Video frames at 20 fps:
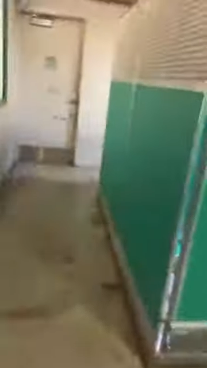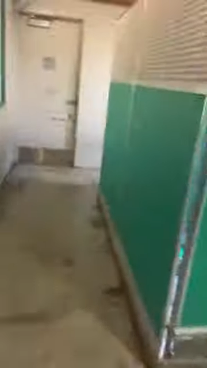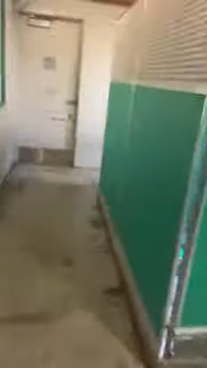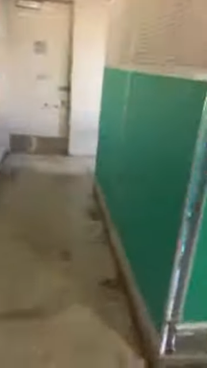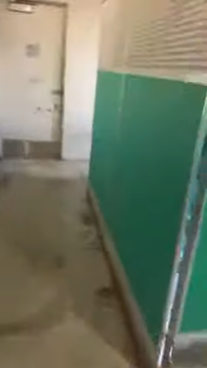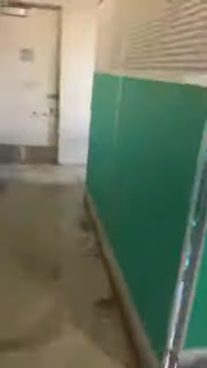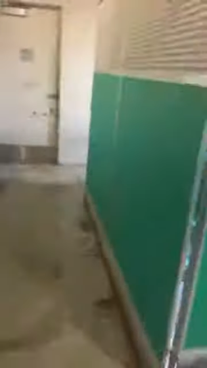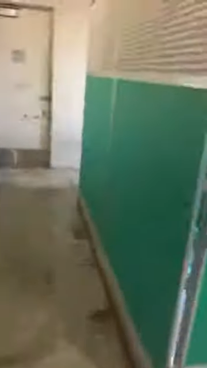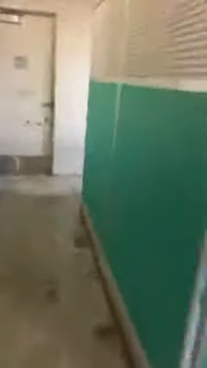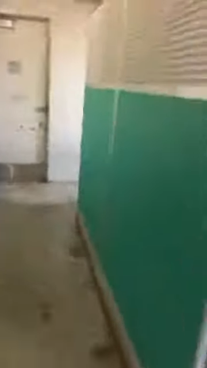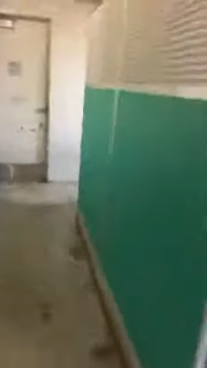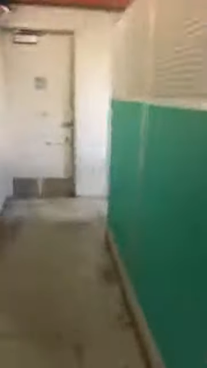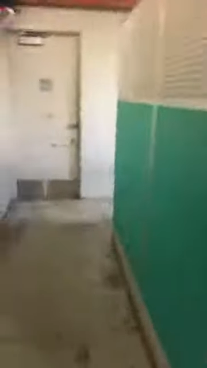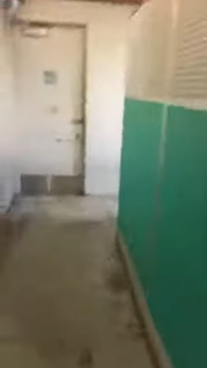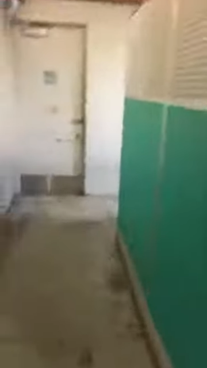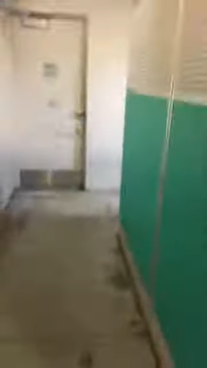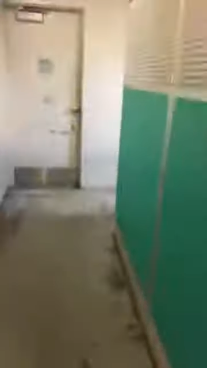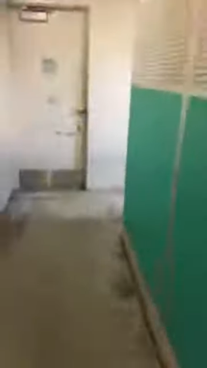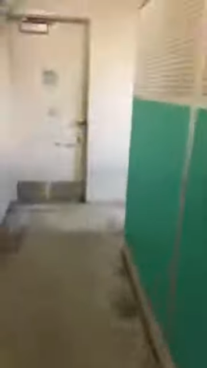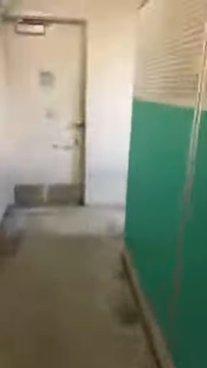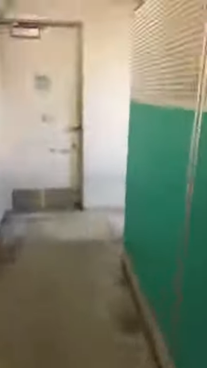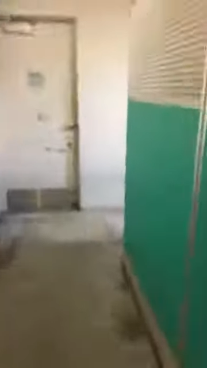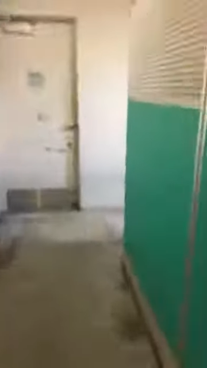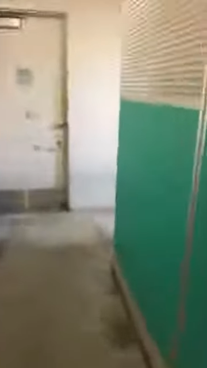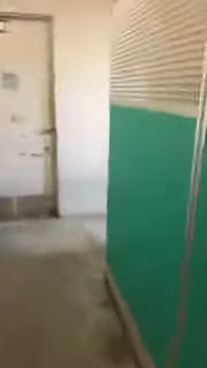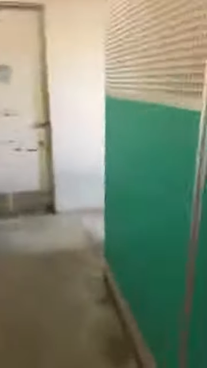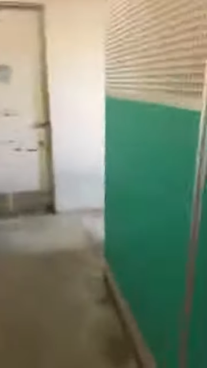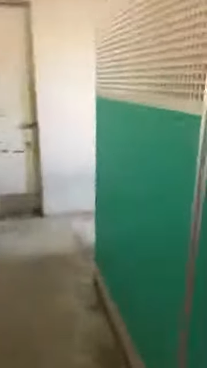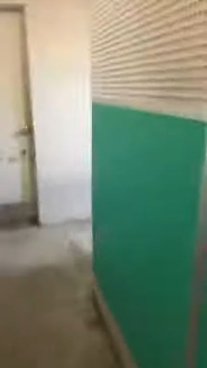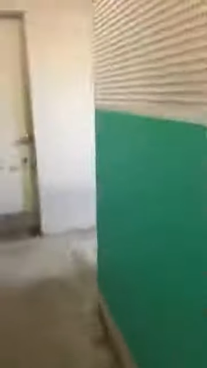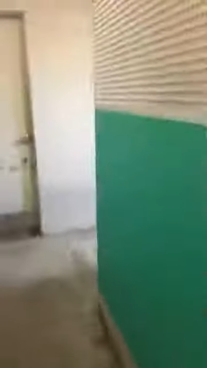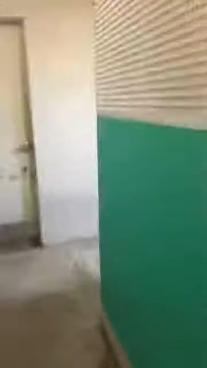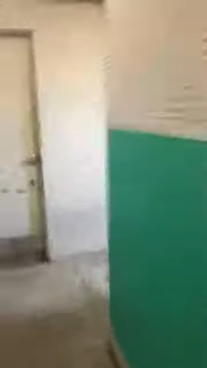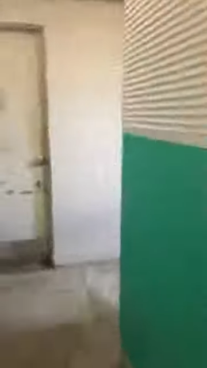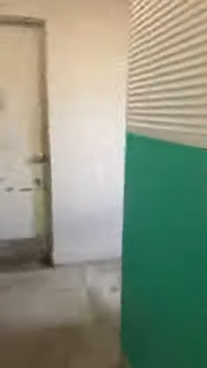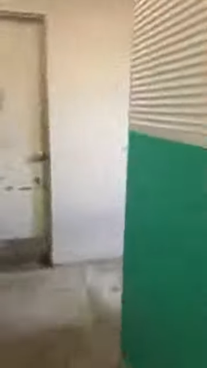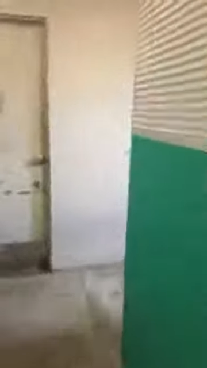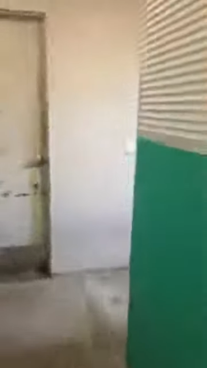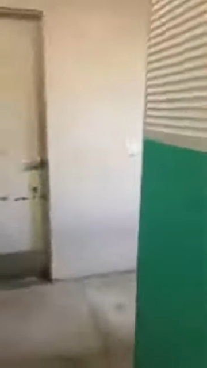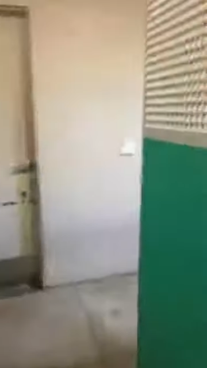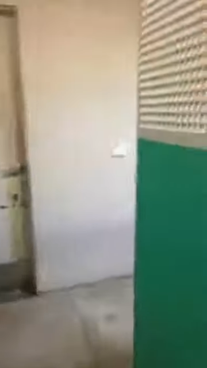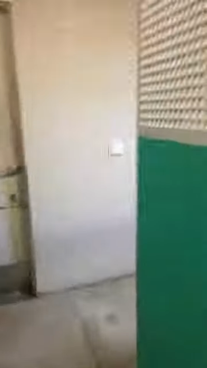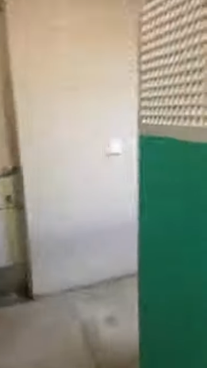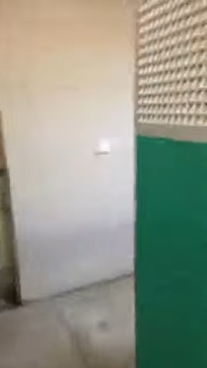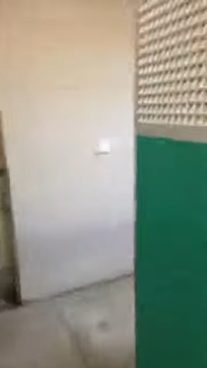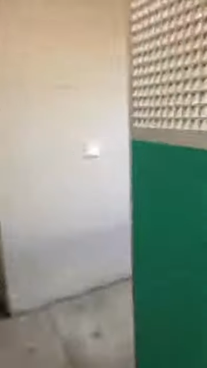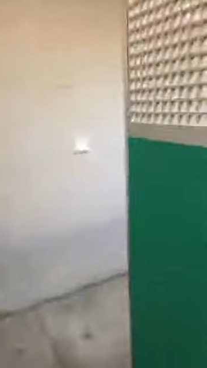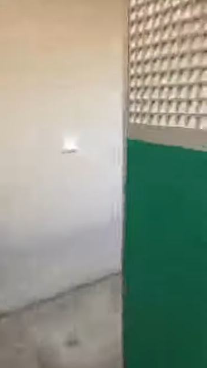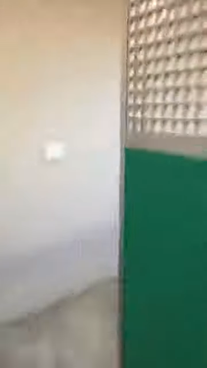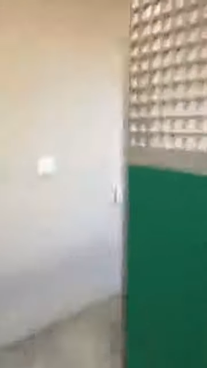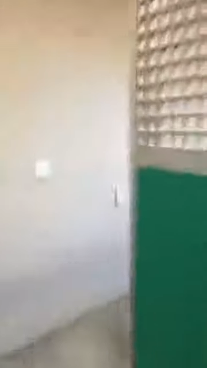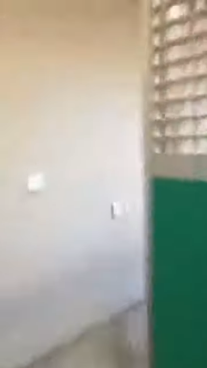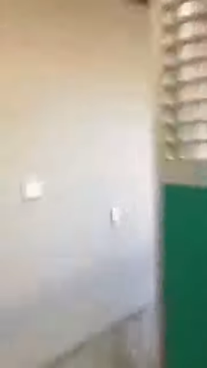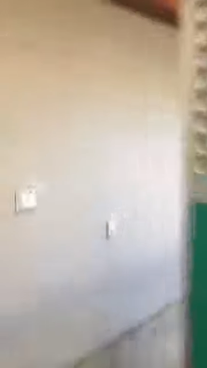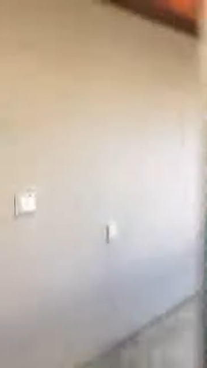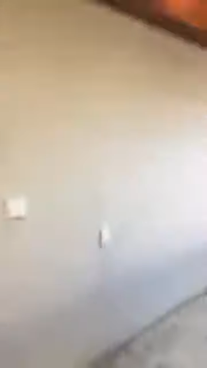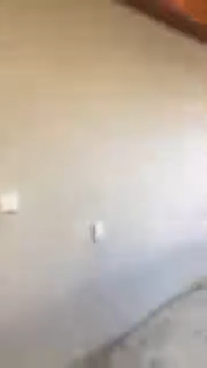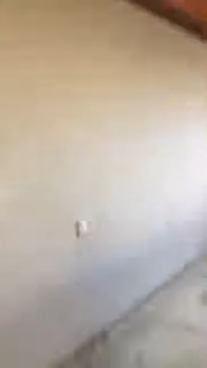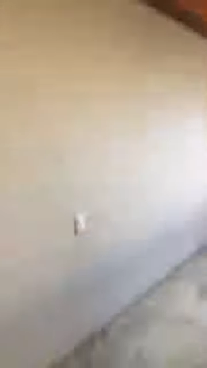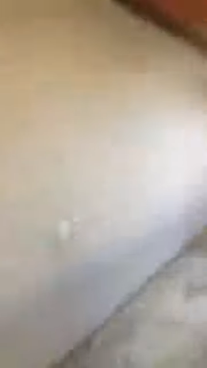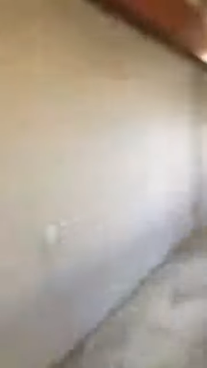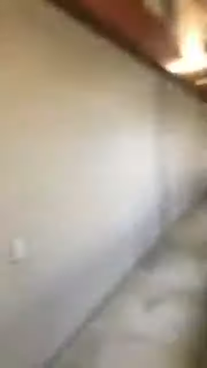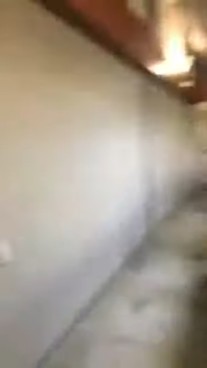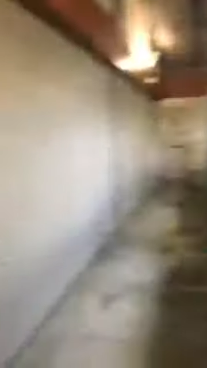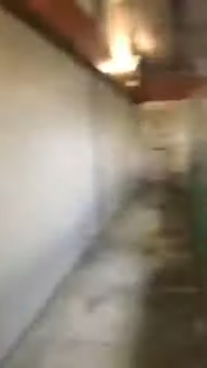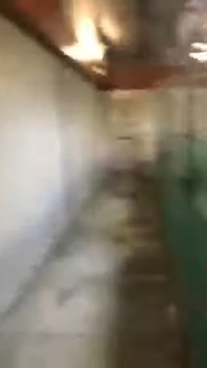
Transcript: Nobody's mouth can be seen.